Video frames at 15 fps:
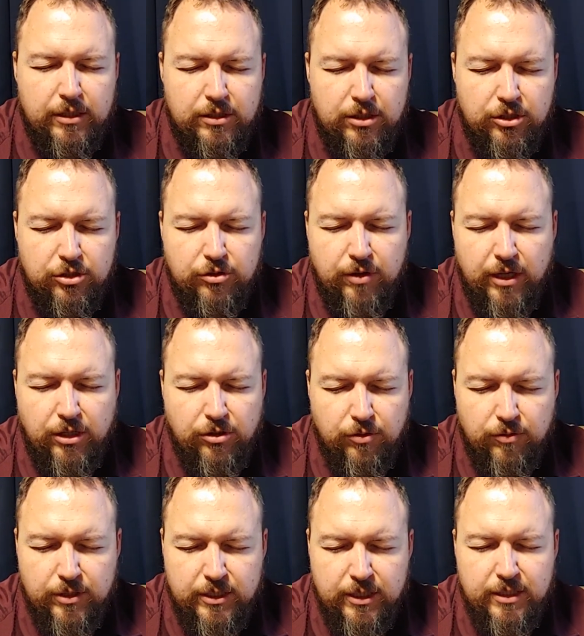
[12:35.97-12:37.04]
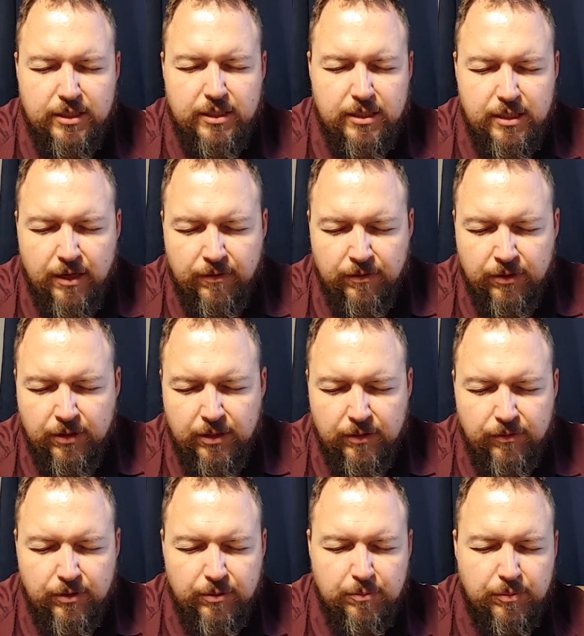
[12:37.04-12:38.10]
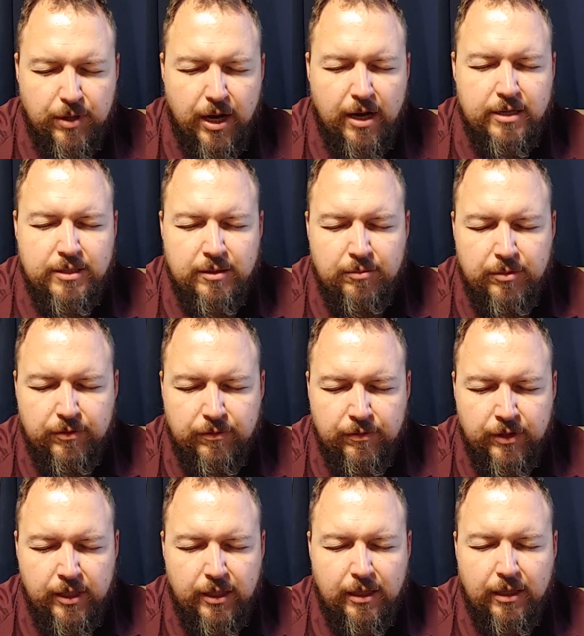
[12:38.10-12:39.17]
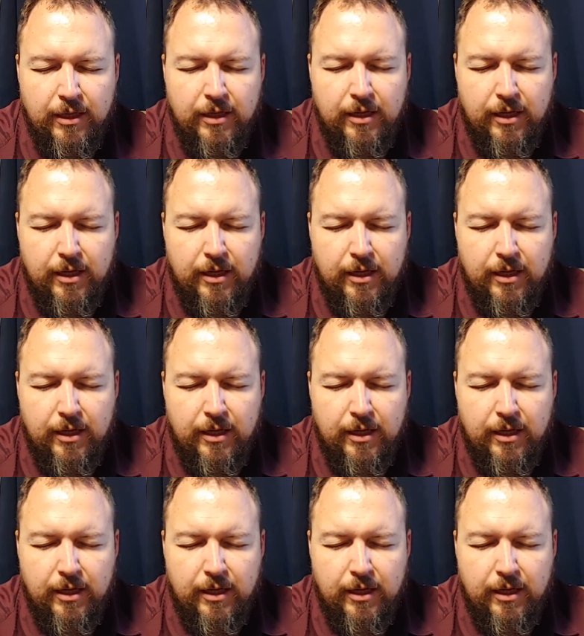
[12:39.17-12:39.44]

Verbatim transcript: It is the strength to resist the devil and to cause him to flee.